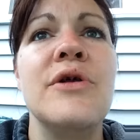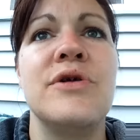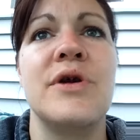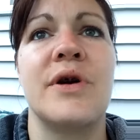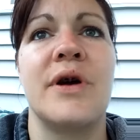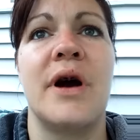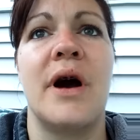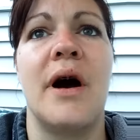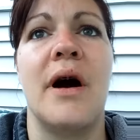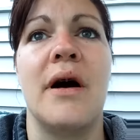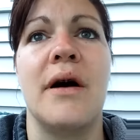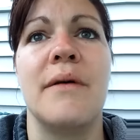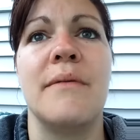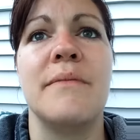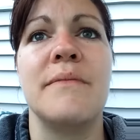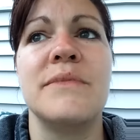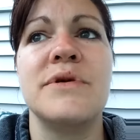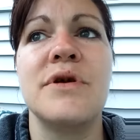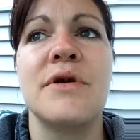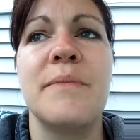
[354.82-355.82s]

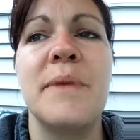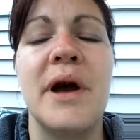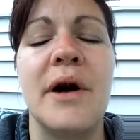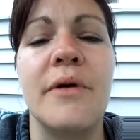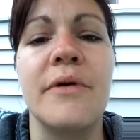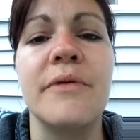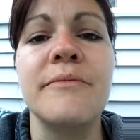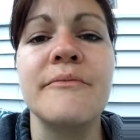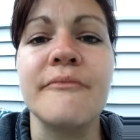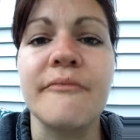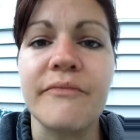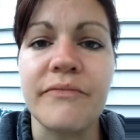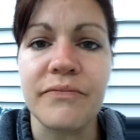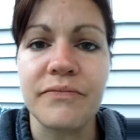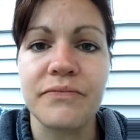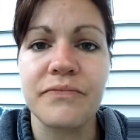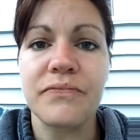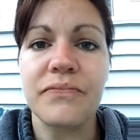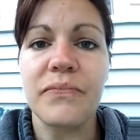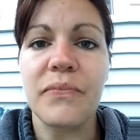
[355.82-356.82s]
took me out.
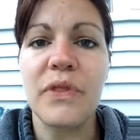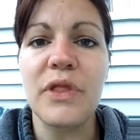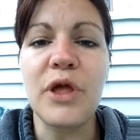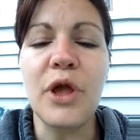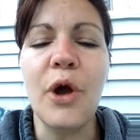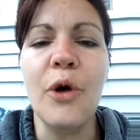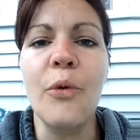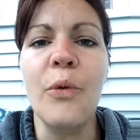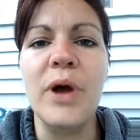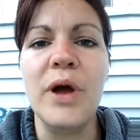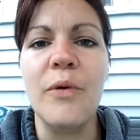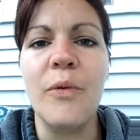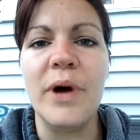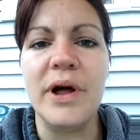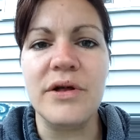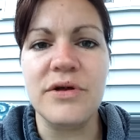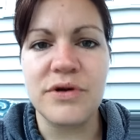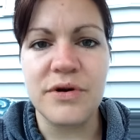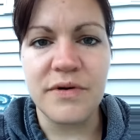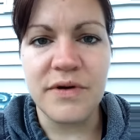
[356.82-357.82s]
We
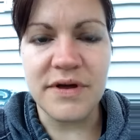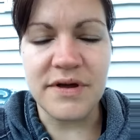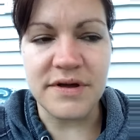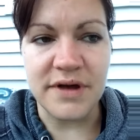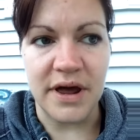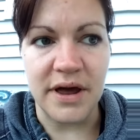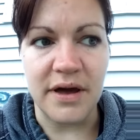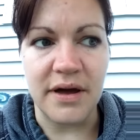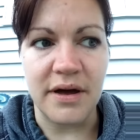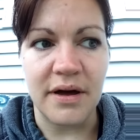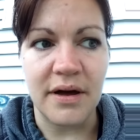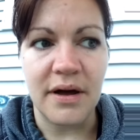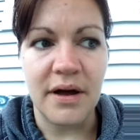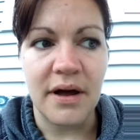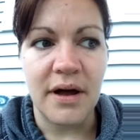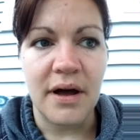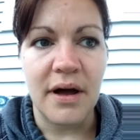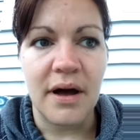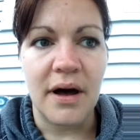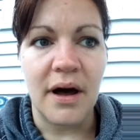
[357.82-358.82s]
went to see
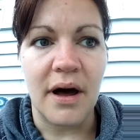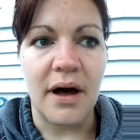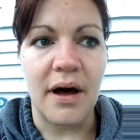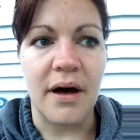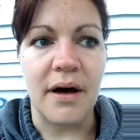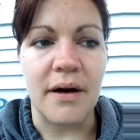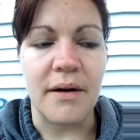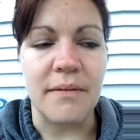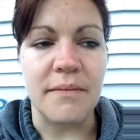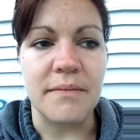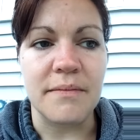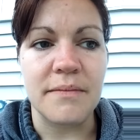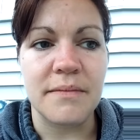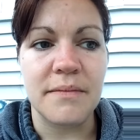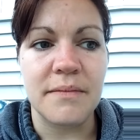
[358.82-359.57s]
a